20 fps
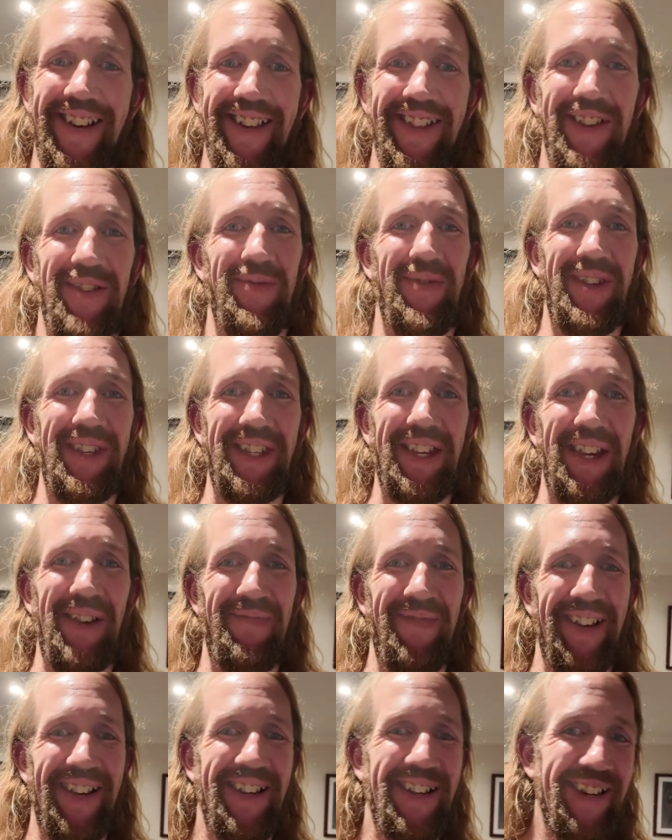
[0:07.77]
love this
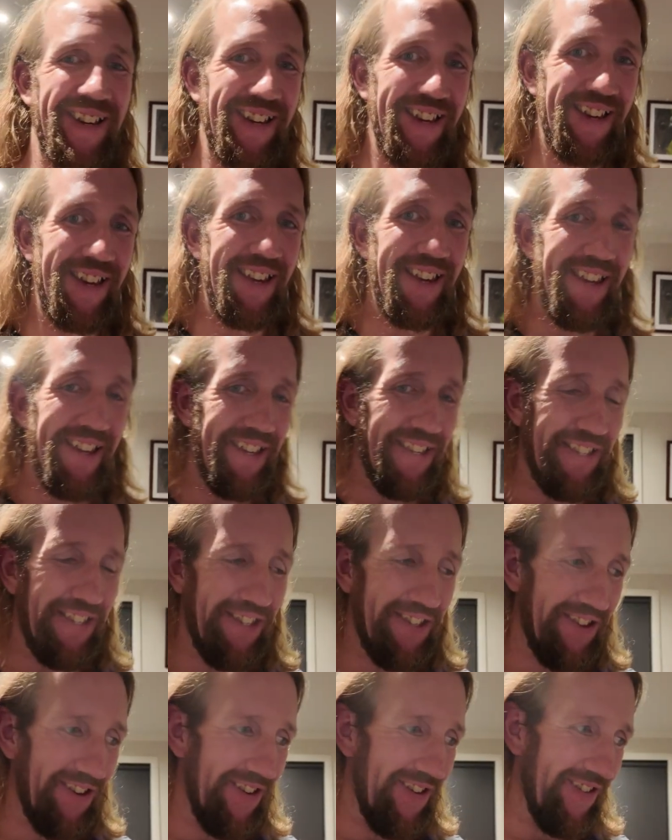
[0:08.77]
camera.
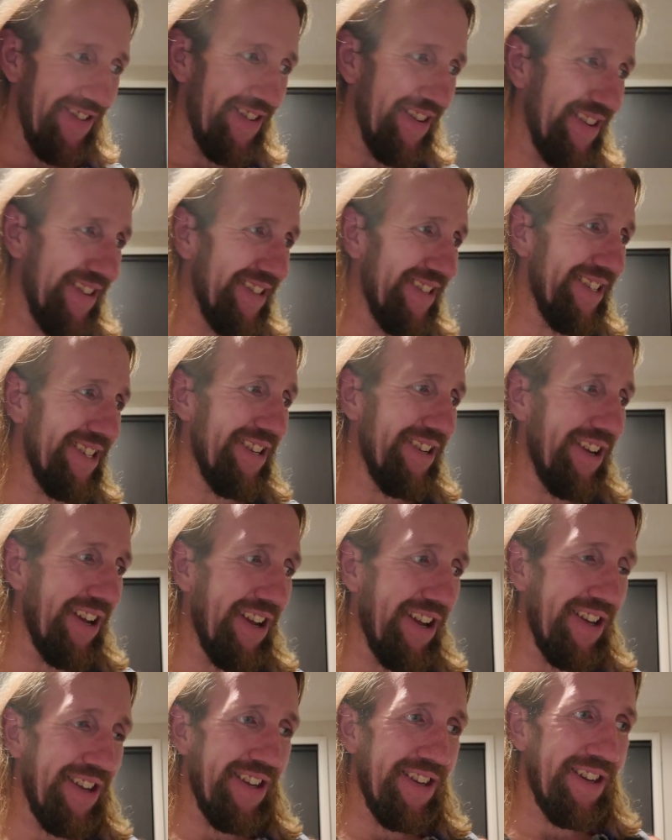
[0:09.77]
So,
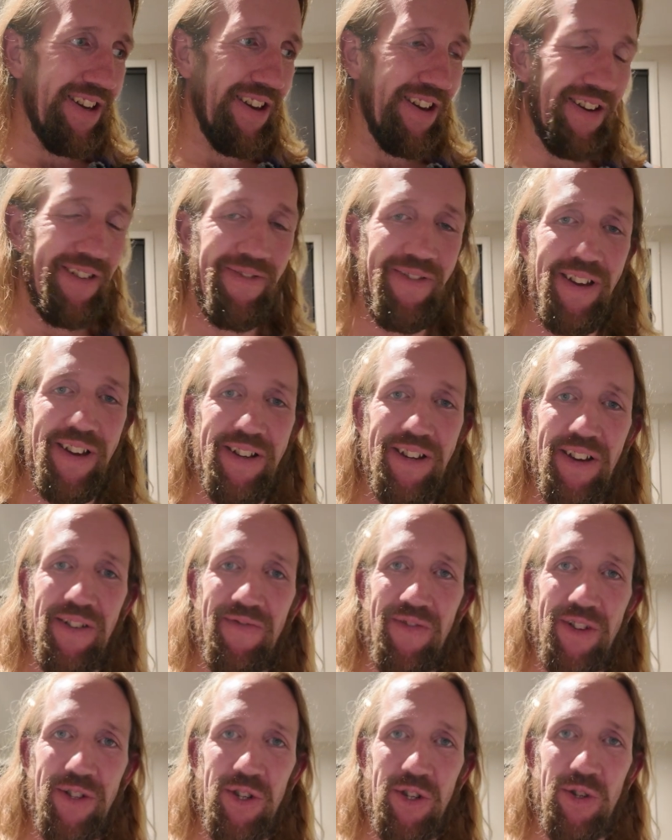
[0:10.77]
today I found
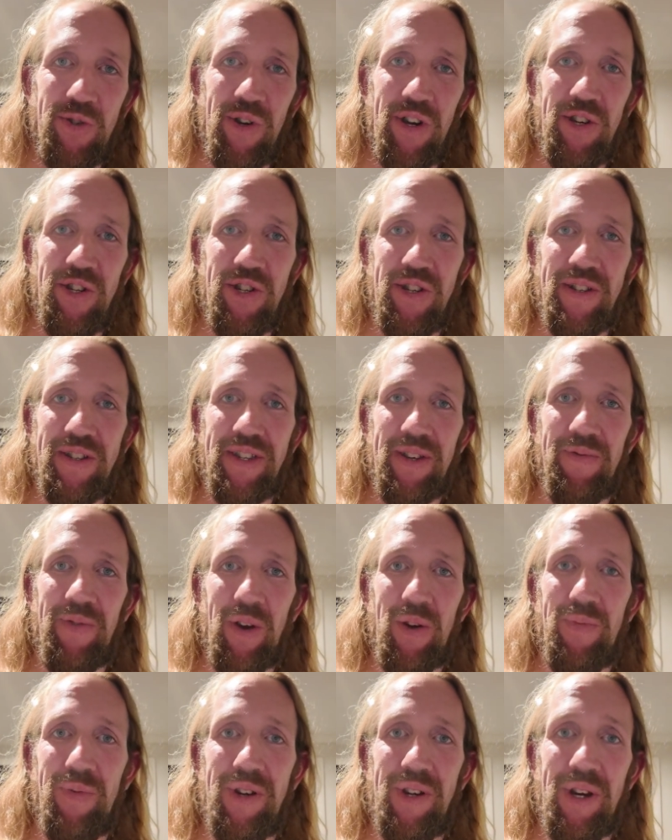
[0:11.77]
out registrations have
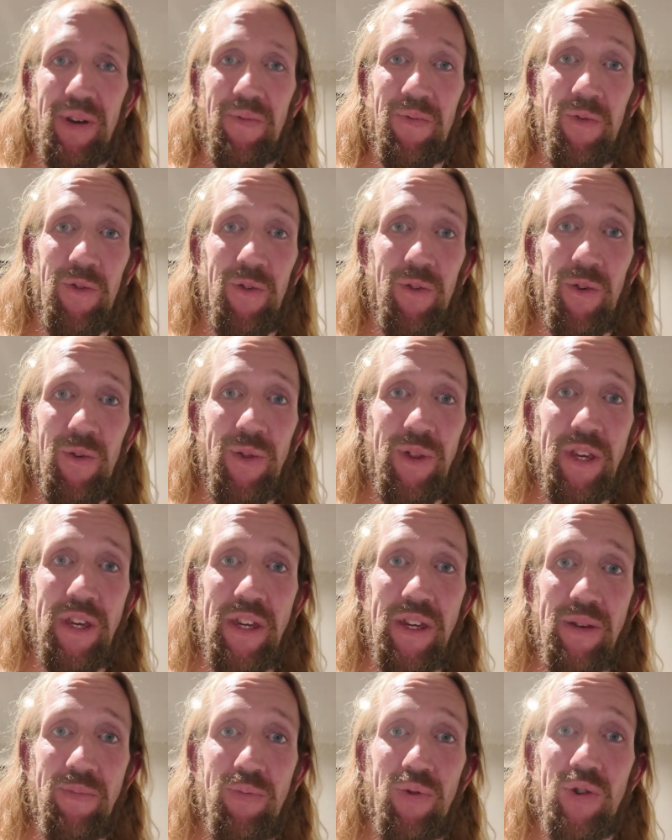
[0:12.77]
opened up for
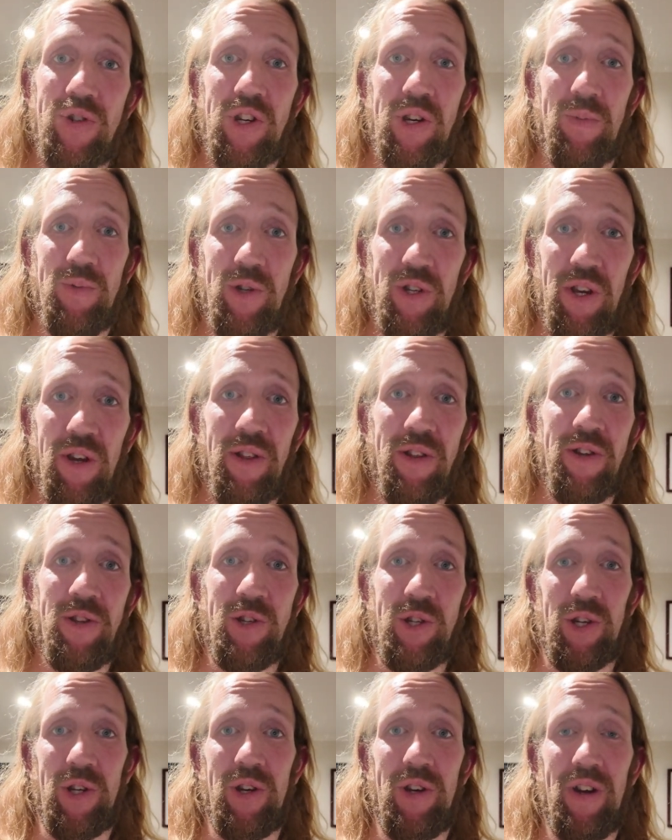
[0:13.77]
the push-up
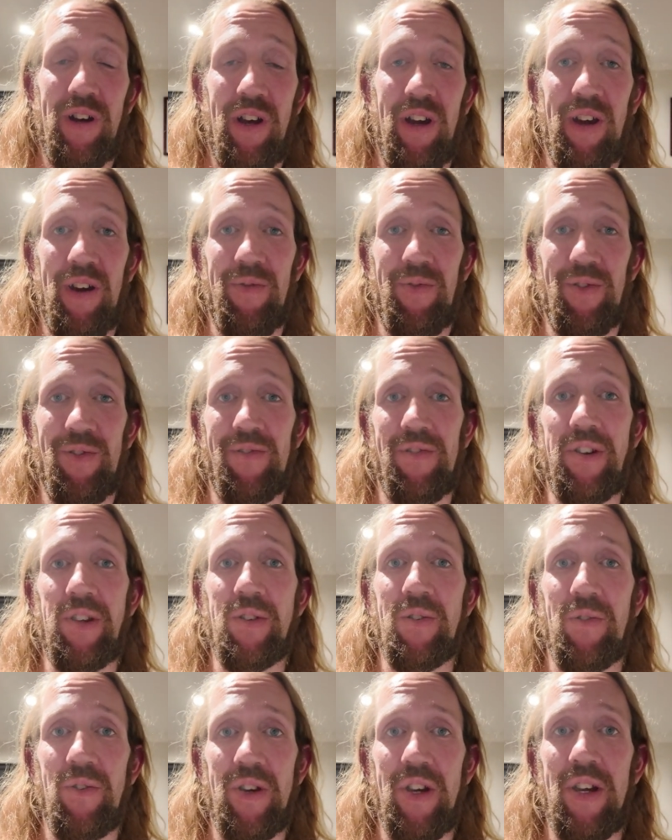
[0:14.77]
challenge. I have
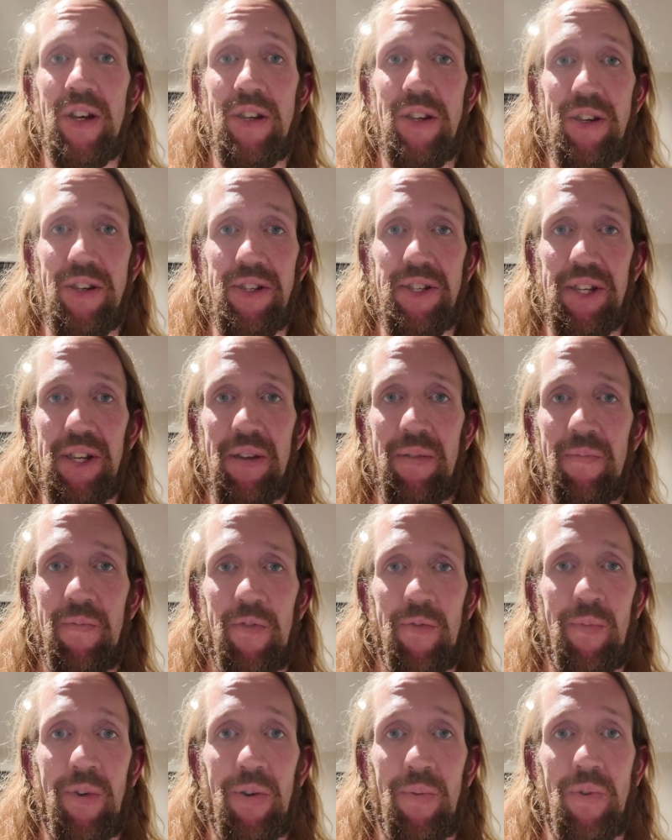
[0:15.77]
already created a team
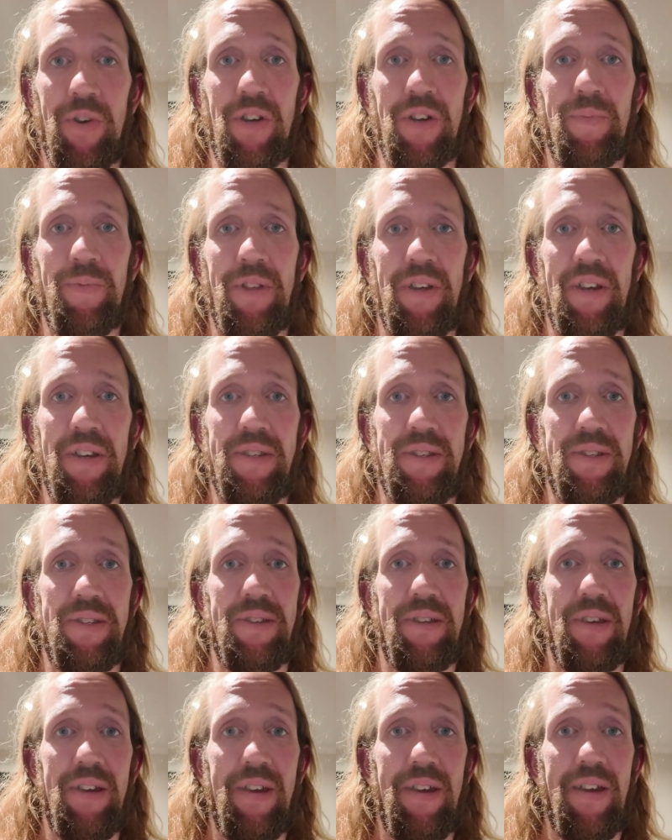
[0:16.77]
for my
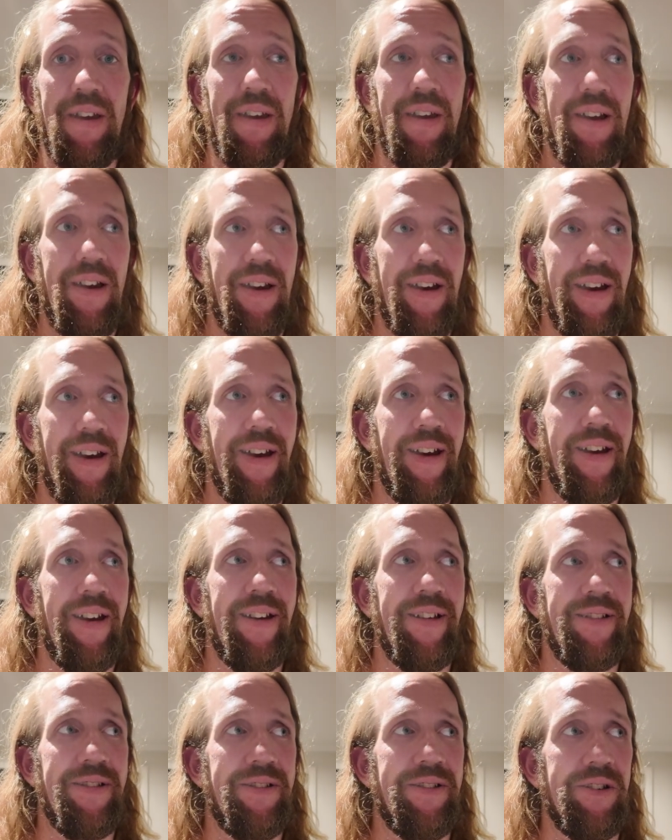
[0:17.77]
workplace
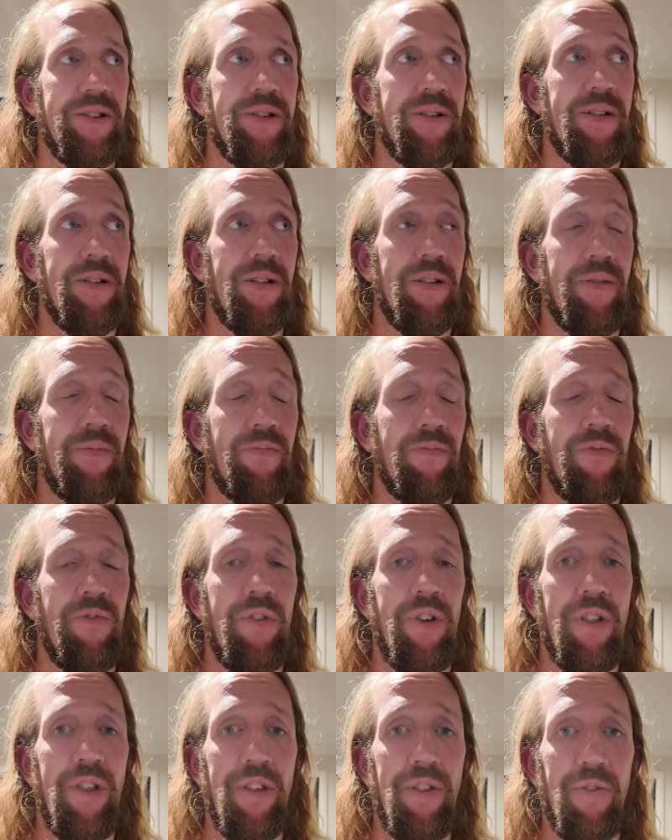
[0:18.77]
and I'm
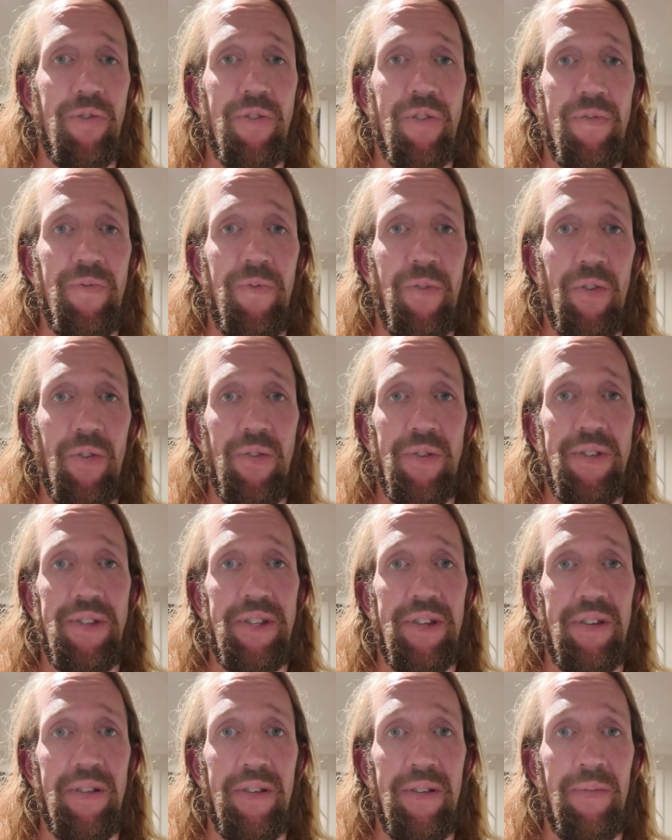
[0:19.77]
really looking forward
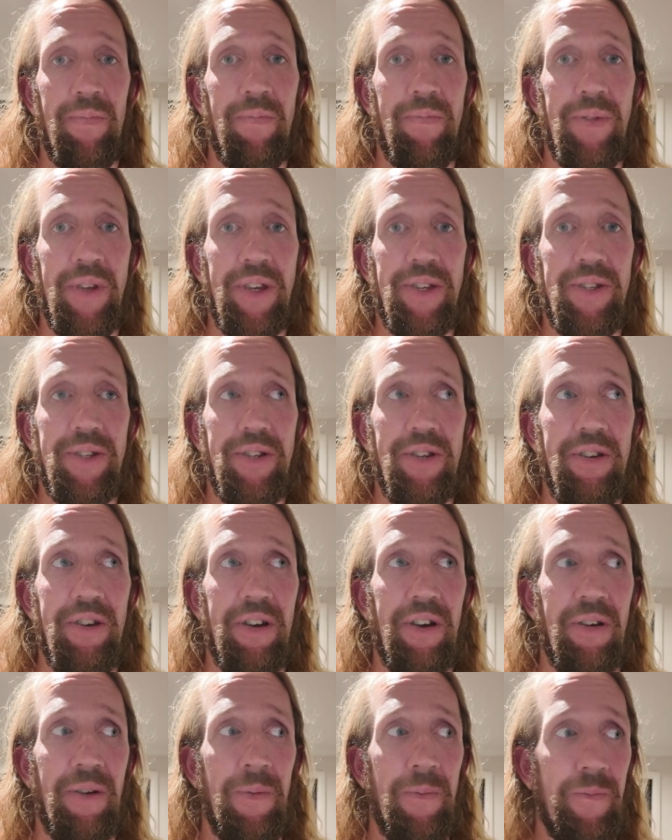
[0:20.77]
to this
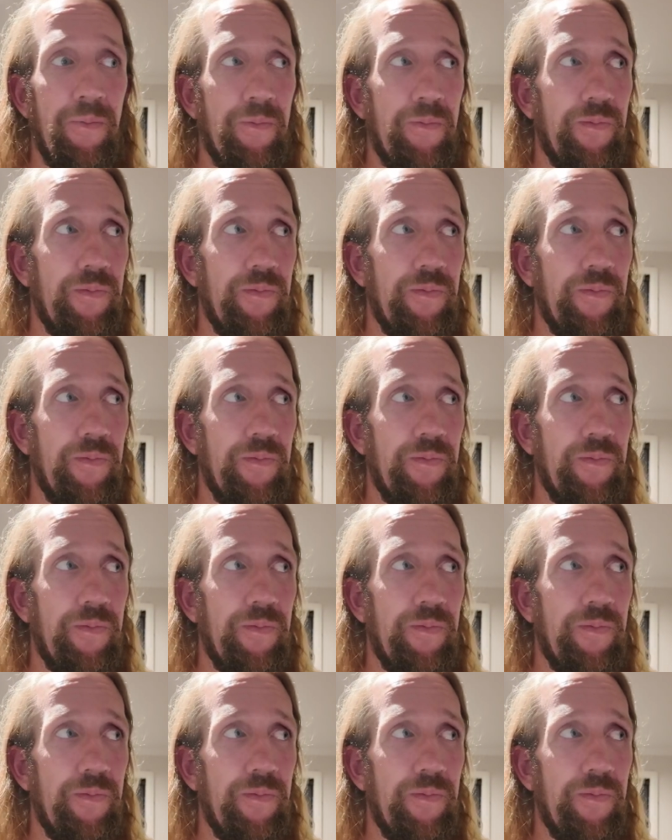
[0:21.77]
year.